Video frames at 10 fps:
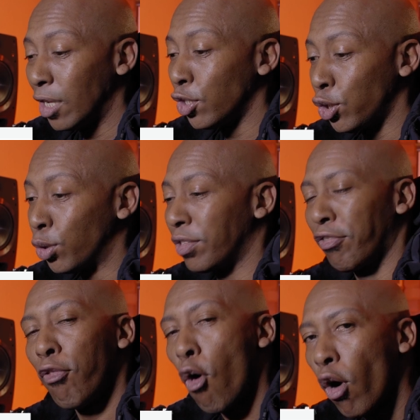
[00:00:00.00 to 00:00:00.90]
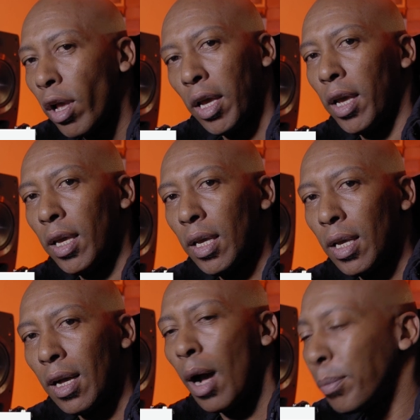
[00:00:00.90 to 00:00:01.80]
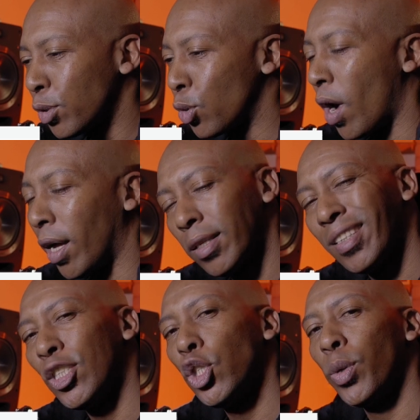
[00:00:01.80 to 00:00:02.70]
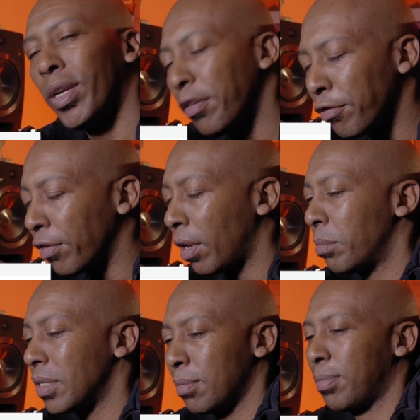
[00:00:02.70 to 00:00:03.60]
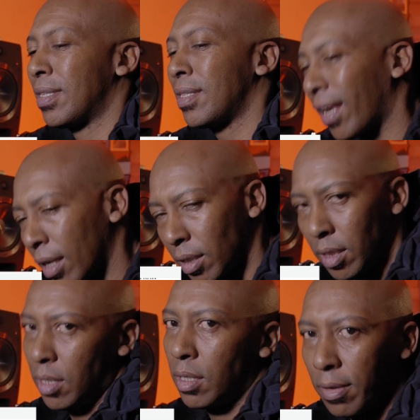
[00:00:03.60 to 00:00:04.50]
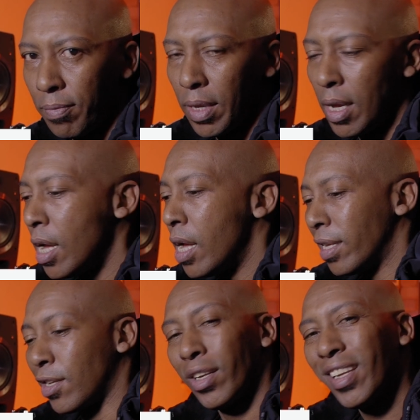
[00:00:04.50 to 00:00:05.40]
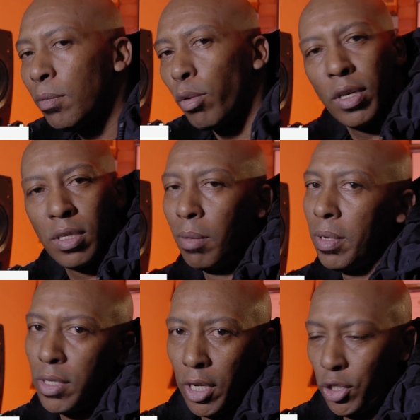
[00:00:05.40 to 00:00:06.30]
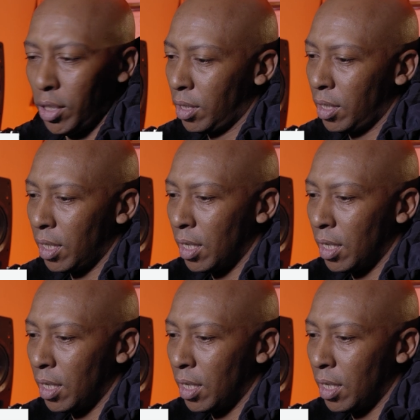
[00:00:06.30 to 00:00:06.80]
Shoots 4K up to 120 frames per second. It's got in-body stabilization.